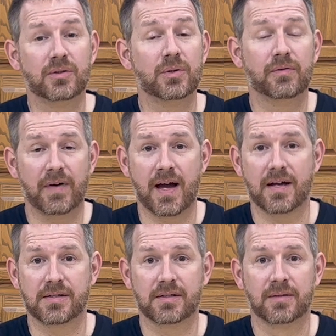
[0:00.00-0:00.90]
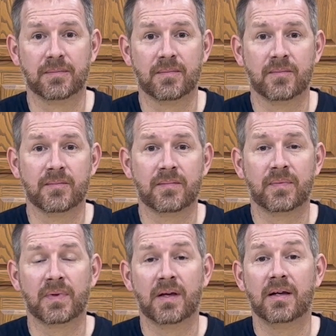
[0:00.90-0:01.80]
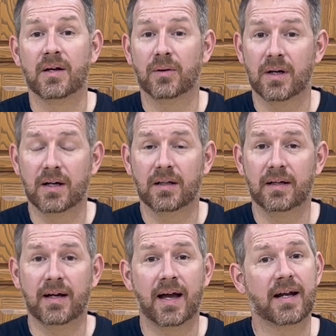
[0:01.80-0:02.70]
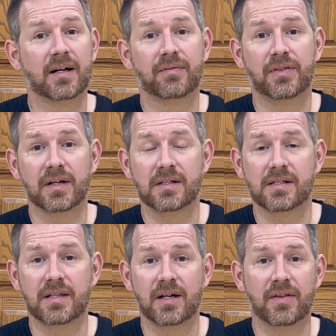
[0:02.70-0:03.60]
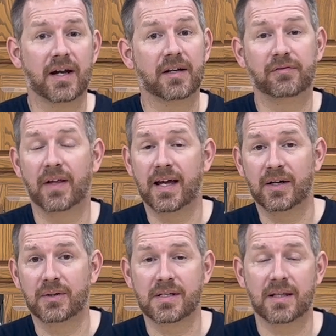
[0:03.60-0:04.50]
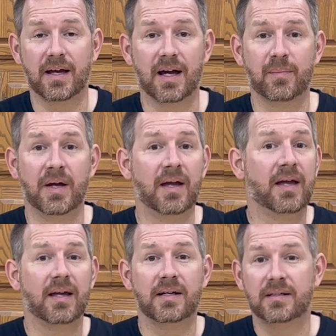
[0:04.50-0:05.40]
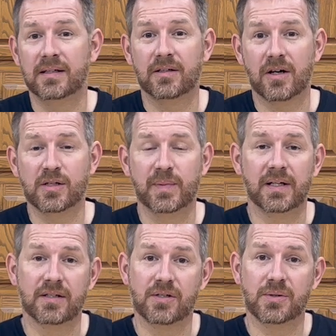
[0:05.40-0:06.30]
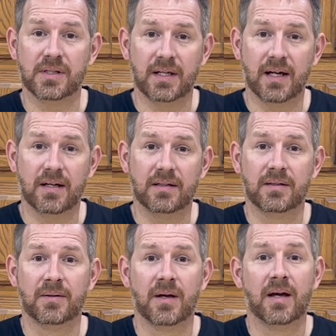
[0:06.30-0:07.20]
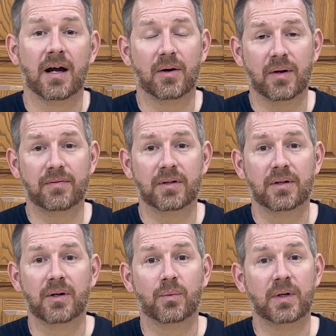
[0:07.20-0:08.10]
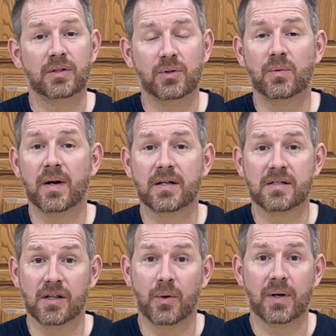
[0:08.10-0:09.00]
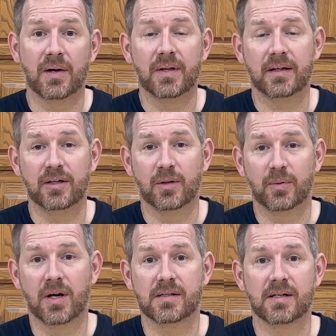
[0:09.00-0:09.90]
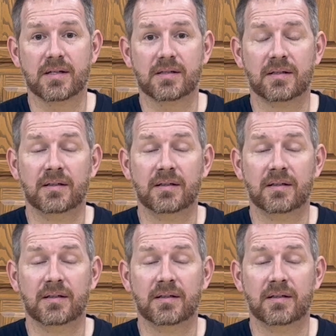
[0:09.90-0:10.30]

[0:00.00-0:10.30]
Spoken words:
too fast. Now luckily I had enough thickness there that I could flatten out the slab and it didn't cause me any issues in the end. However, we do want to slow down that cure process,